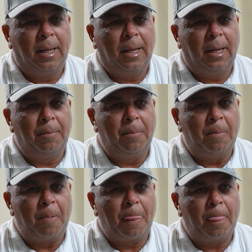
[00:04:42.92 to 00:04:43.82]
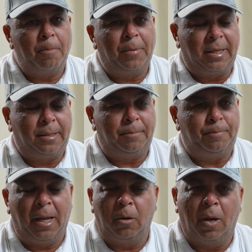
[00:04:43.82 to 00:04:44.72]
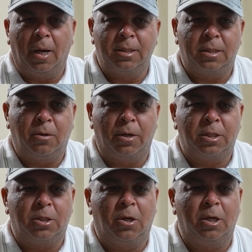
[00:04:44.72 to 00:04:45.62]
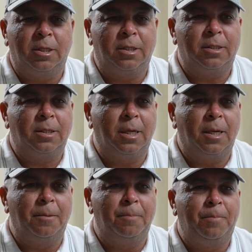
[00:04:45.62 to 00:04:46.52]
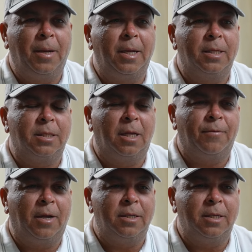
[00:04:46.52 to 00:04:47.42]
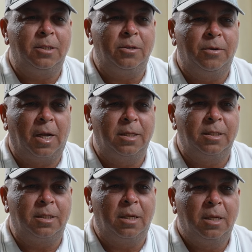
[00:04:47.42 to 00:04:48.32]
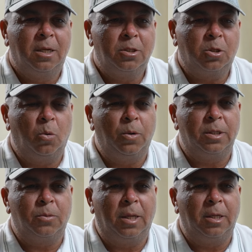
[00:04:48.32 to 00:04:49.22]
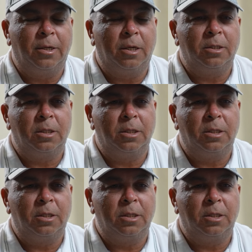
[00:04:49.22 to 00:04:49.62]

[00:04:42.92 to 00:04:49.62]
But playing well has got to start playing itself out into runs scored as well, you know.